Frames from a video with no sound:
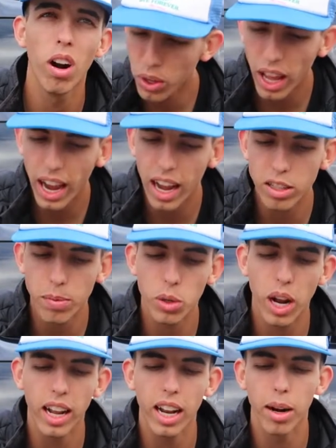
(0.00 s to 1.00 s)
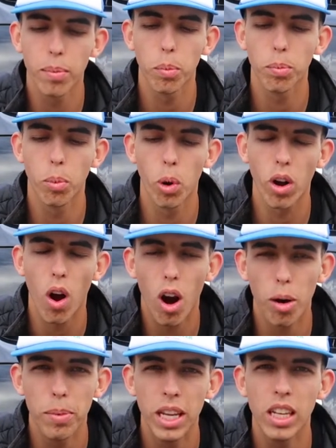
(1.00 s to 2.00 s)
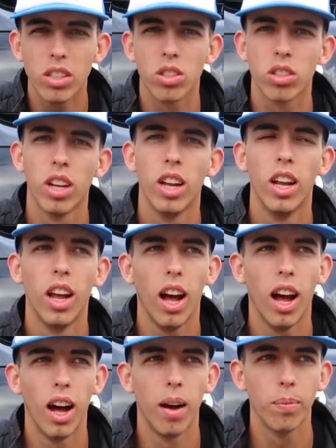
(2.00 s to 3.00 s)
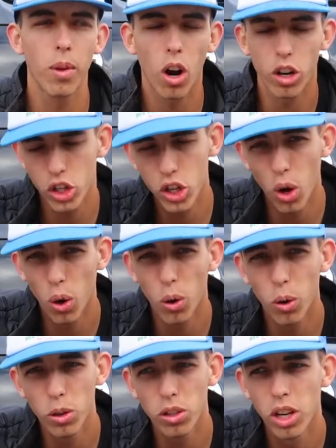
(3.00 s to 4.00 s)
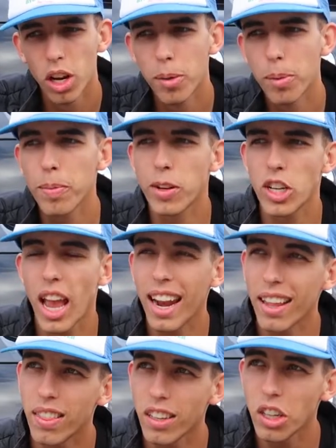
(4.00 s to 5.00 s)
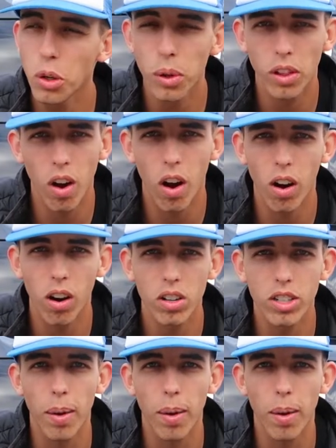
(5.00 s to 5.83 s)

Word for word: But yeah, guys, I'm trying to hit up more car meets, um, car shows, pretty much anything to do with cars.